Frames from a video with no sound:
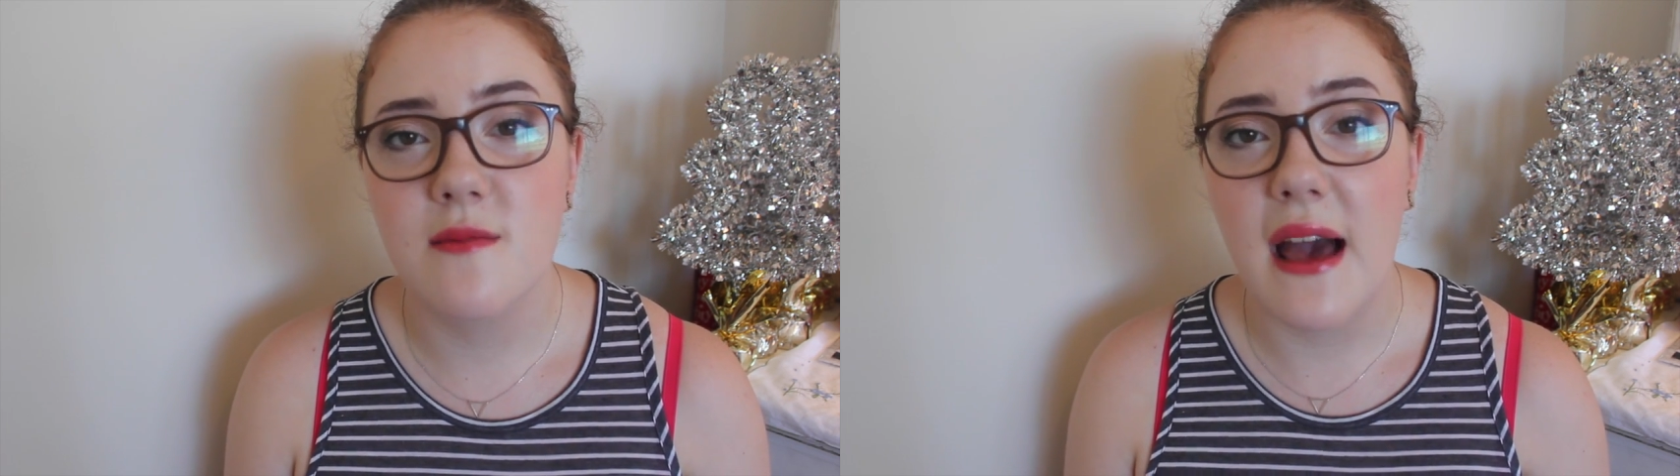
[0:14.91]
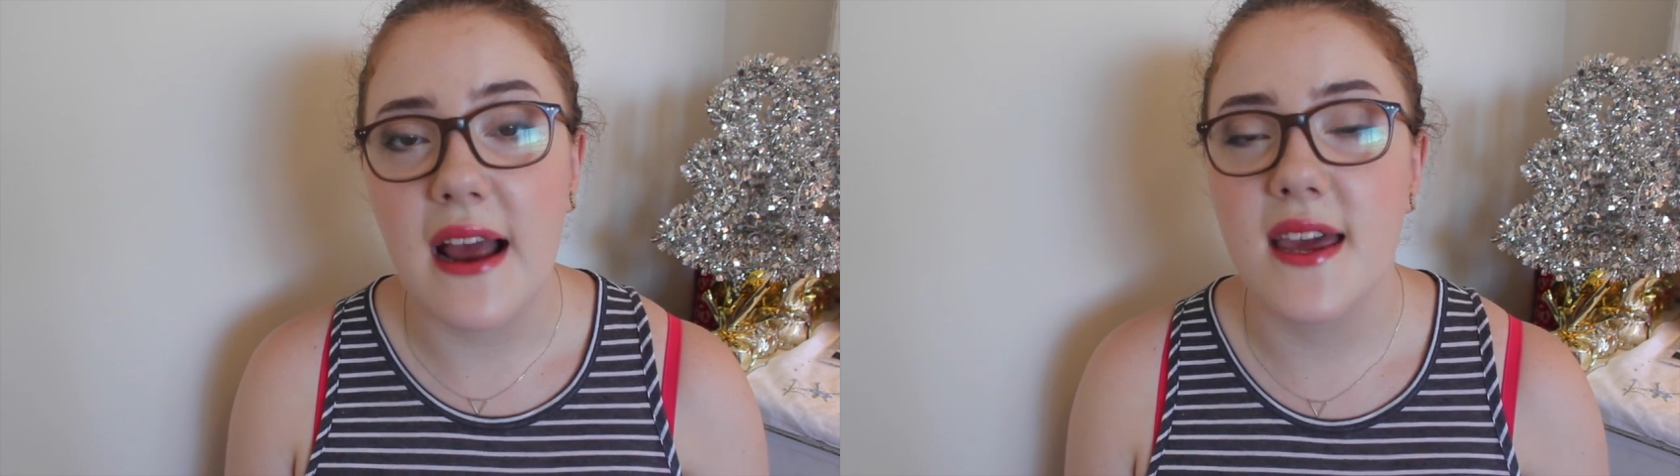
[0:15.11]

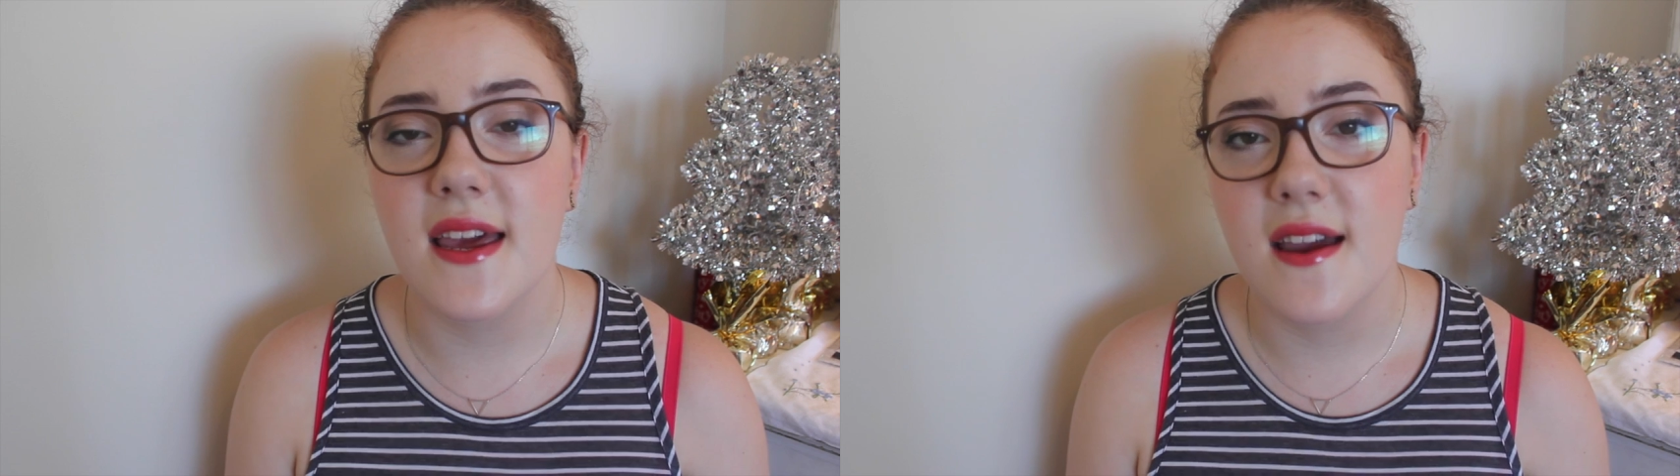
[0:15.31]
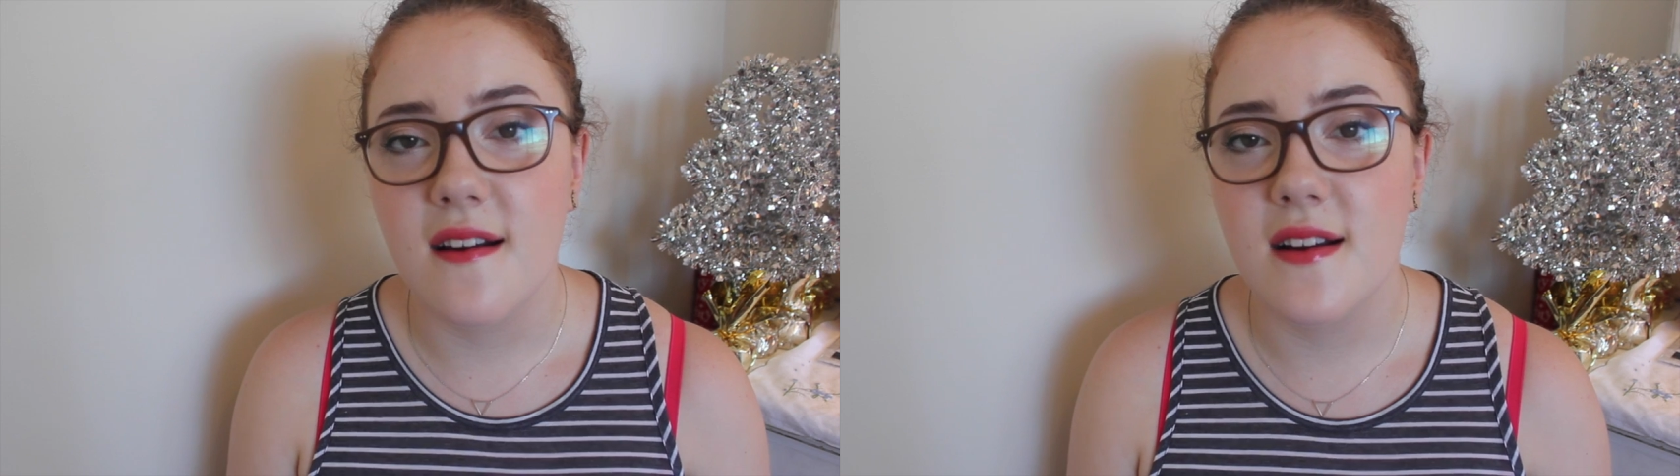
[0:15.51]
Maggie
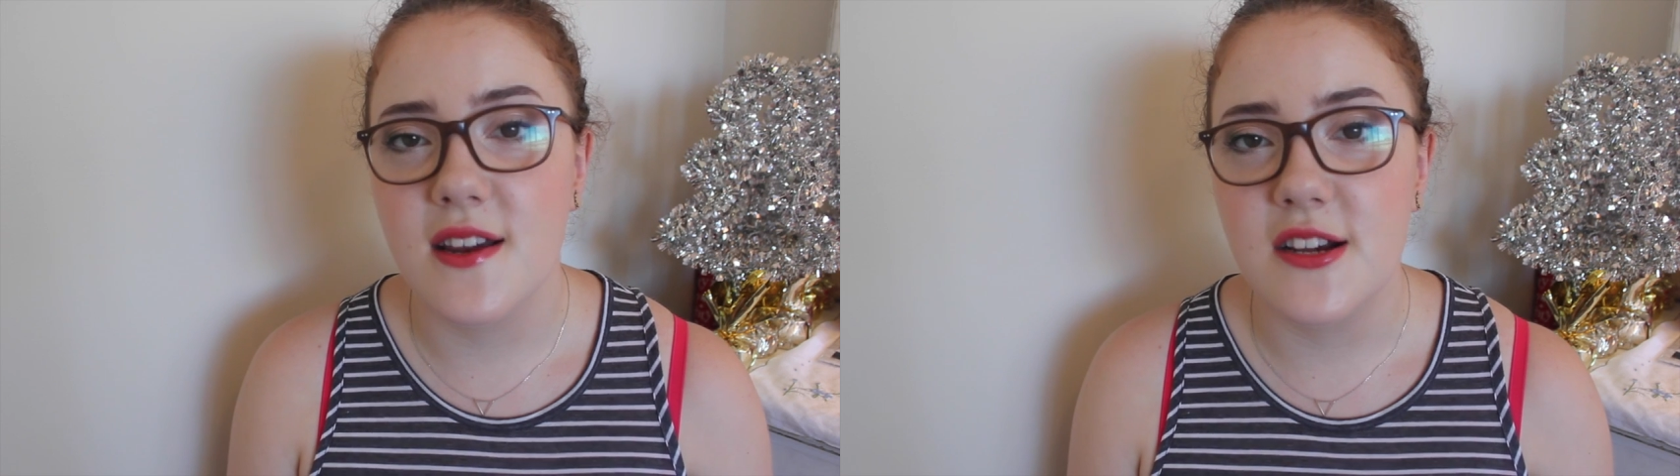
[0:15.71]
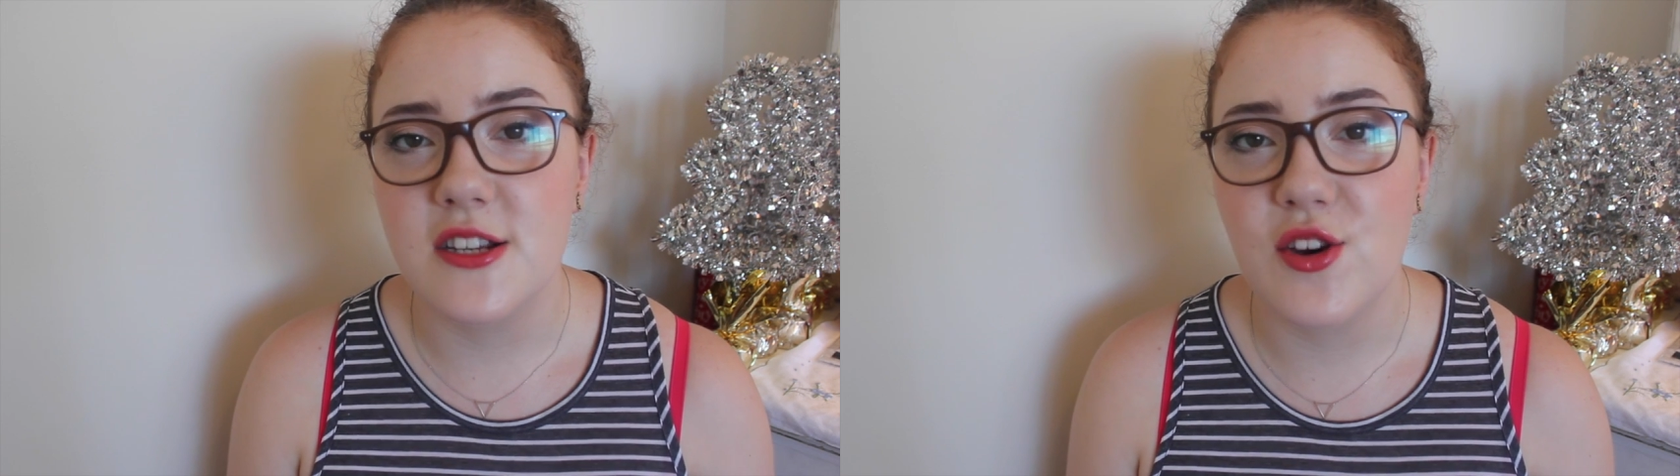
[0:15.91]
here on
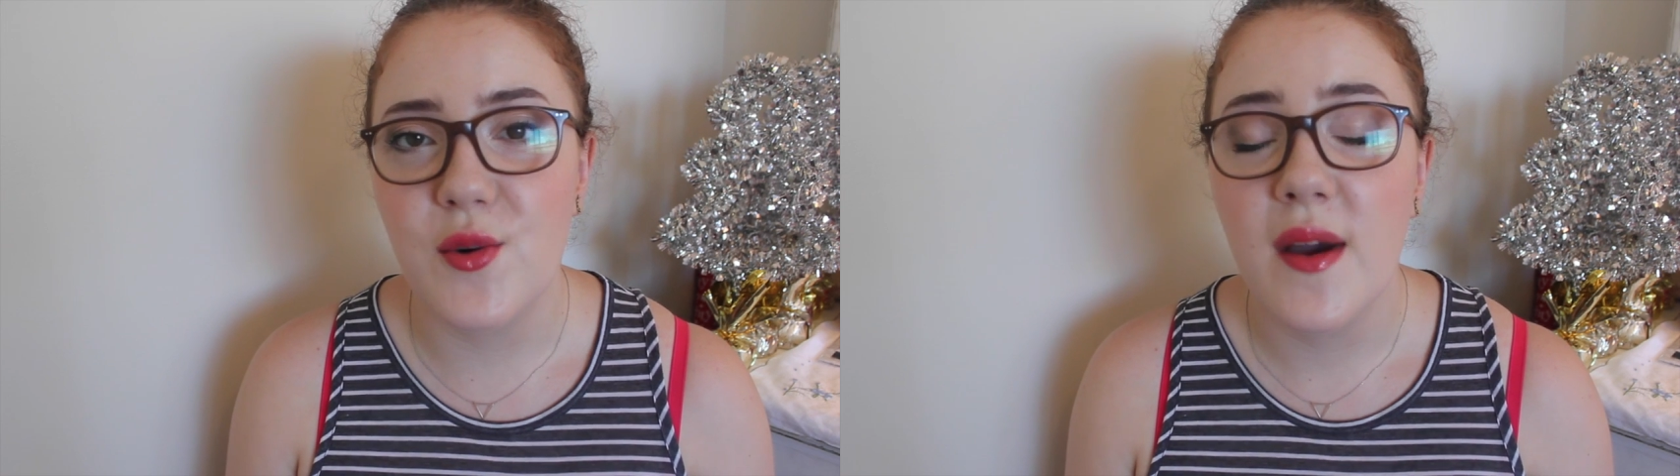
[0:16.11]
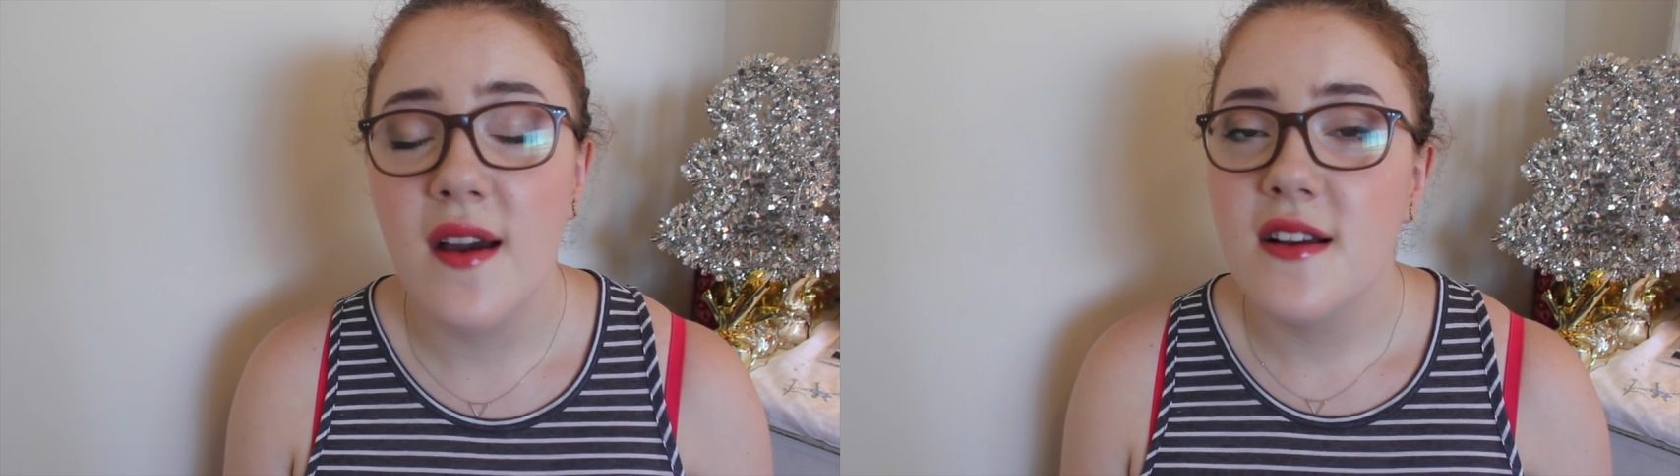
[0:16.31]
YouTube.